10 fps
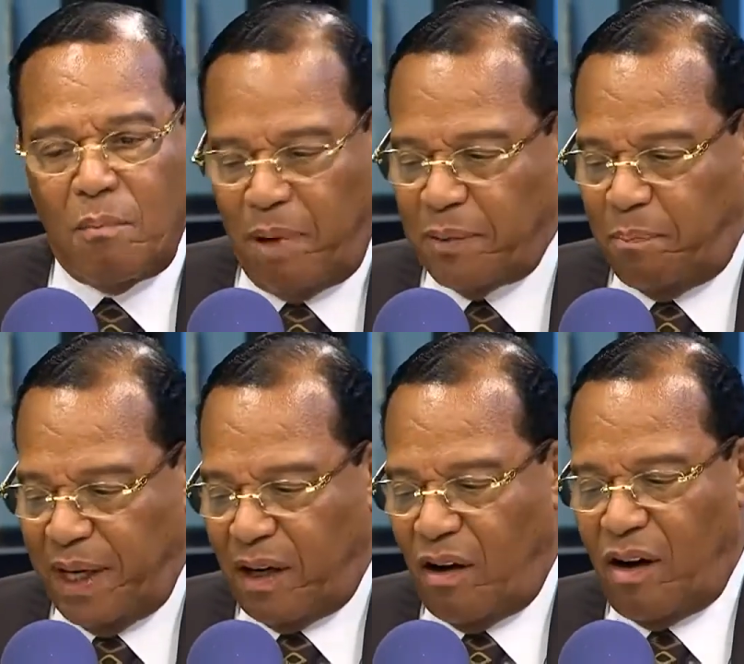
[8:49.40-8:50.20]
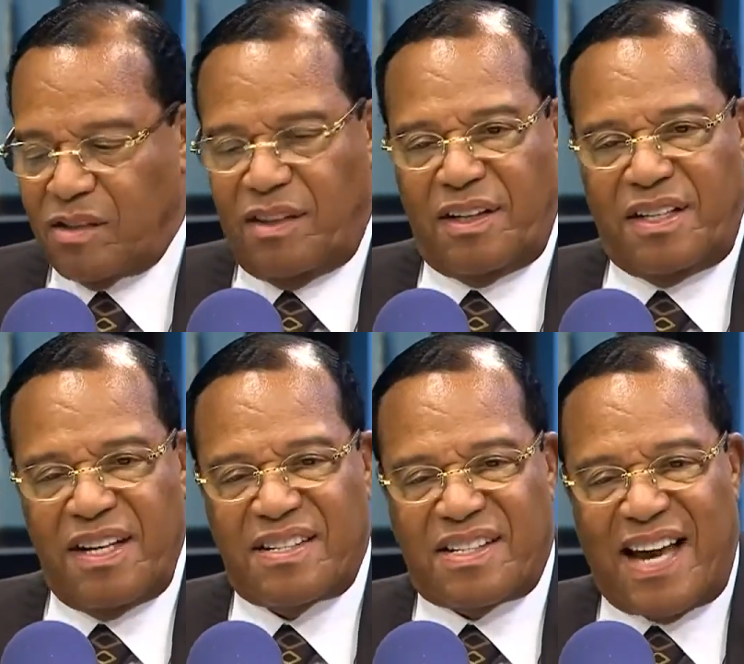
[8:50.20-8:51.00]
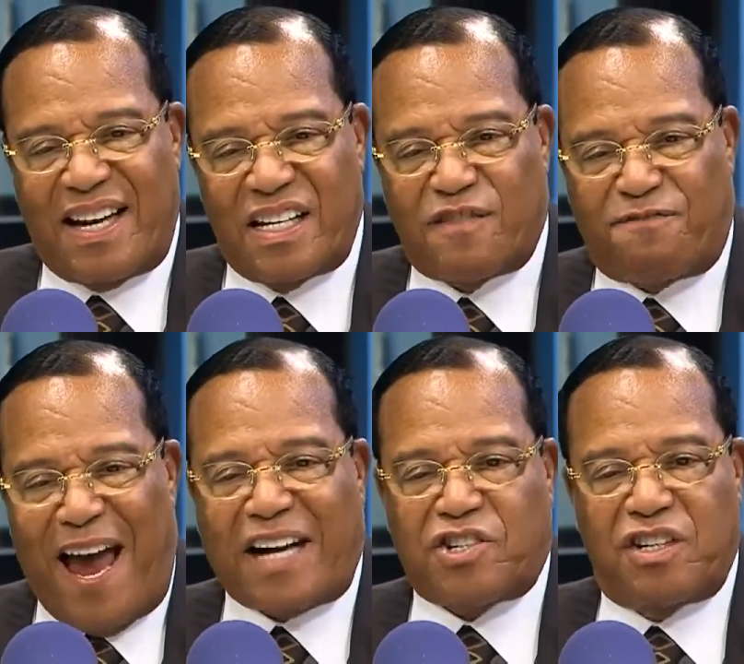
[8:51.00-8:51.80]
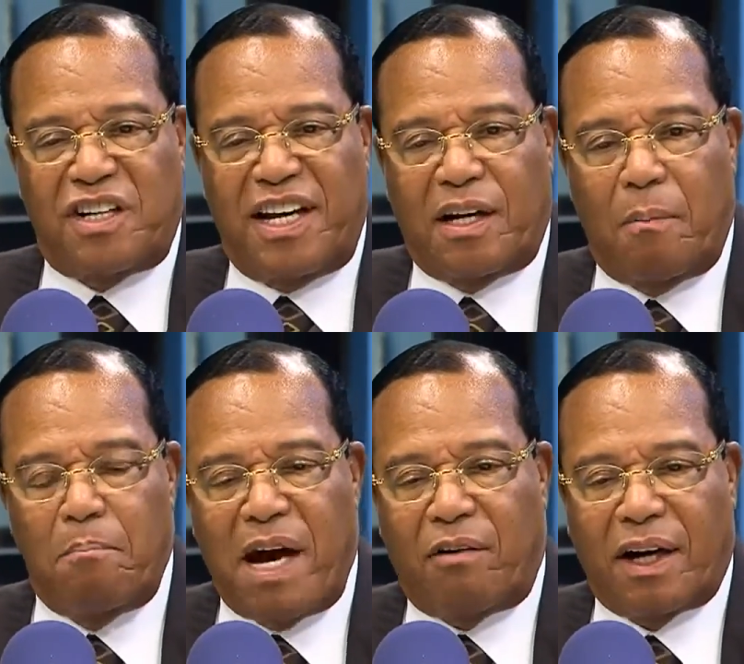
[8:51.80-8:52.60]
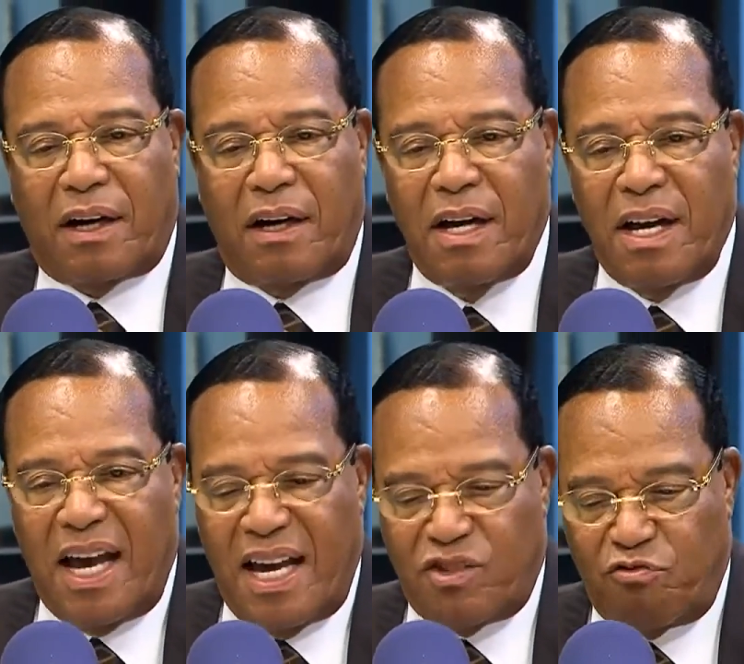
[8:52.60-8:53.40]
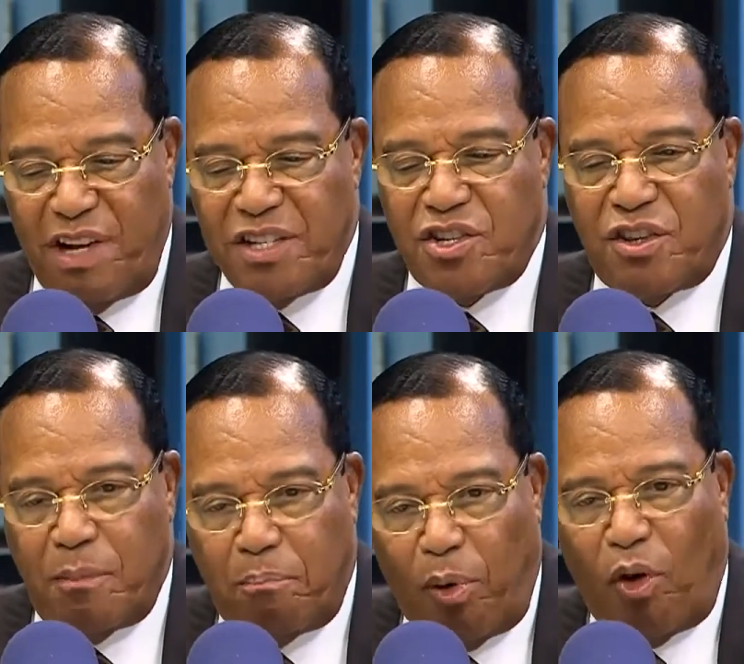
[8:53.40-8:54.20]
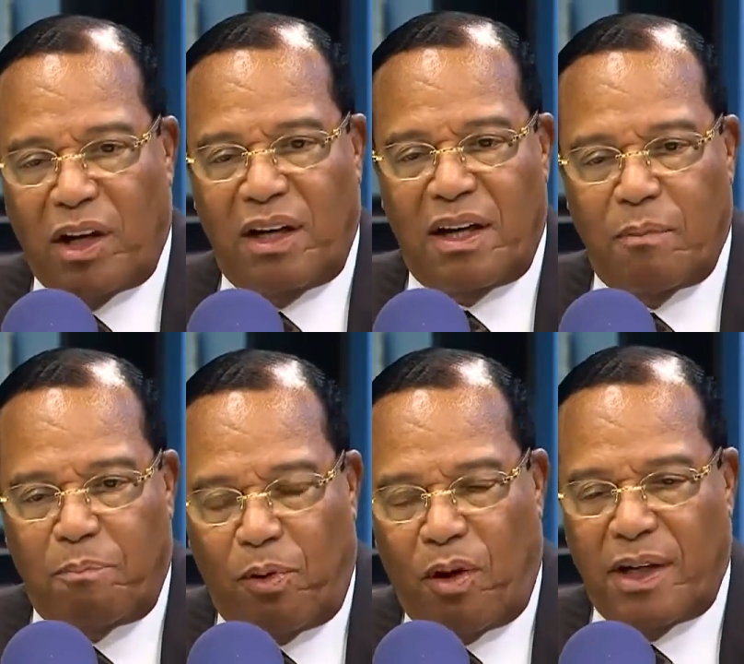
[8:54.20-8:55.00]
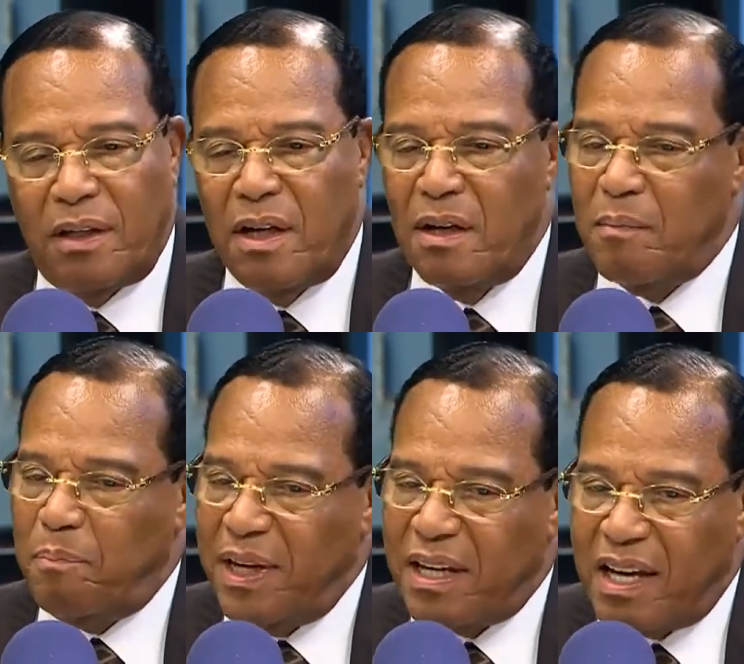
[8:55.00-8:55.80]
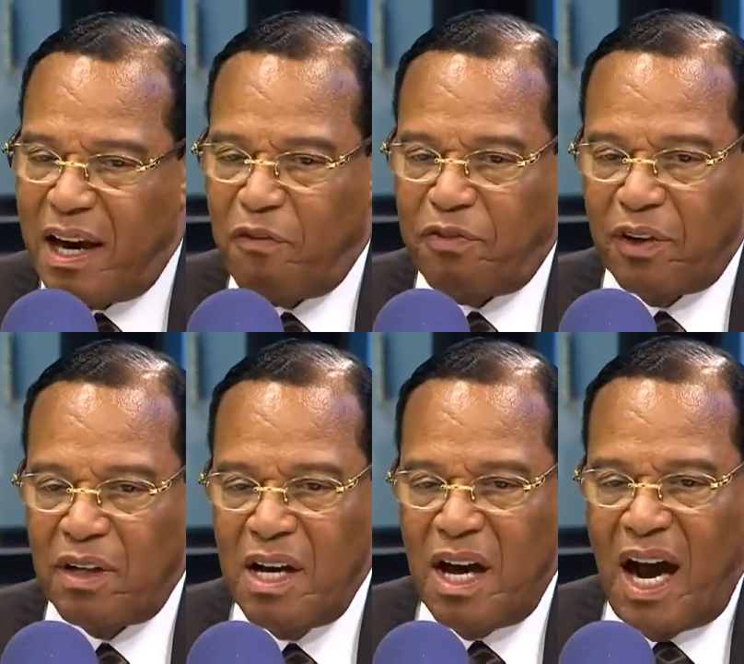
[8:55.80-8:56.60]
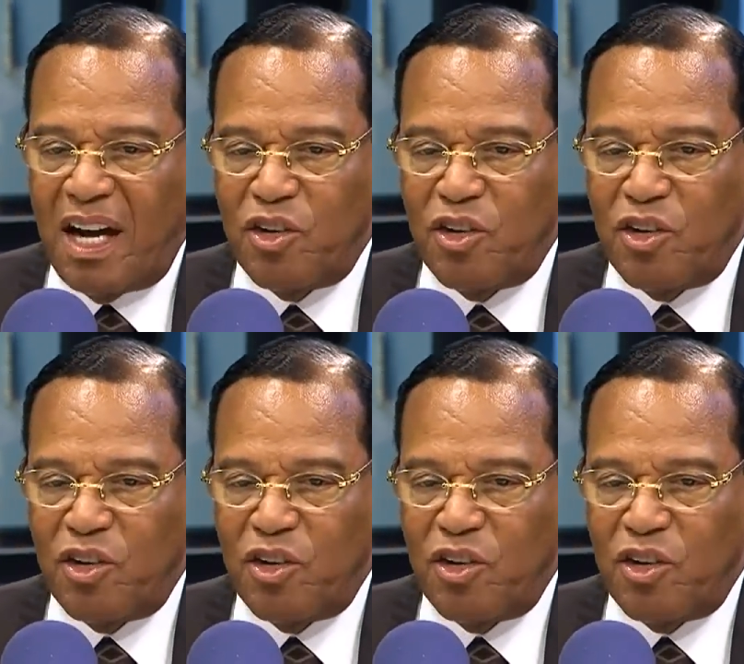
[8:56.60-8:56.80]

but because the dissatisfaction in America has reached the boiling point. Be careful how